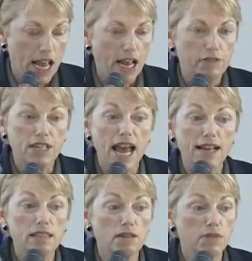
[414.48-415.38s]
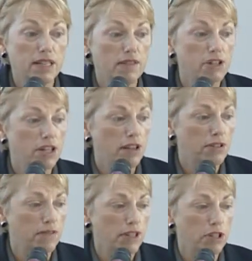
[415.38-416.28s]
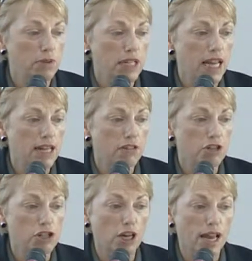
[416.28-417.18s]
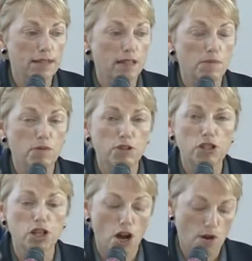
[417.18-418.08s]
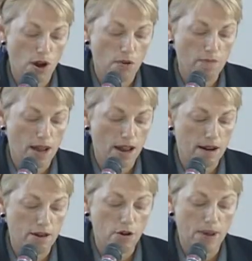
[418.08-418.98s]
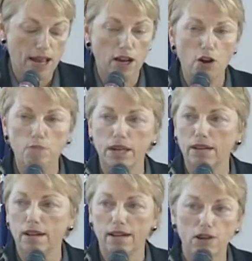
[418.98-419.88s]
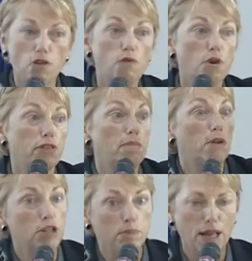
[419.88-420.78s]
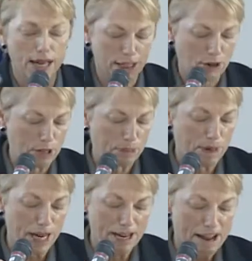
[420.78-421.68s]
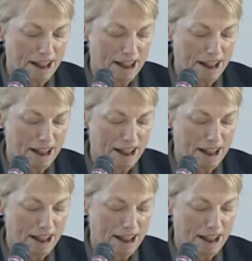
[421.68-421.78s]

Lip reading: The task that was given to those of us who attended the July summit was to go back home and go forth and multiply, so to speak.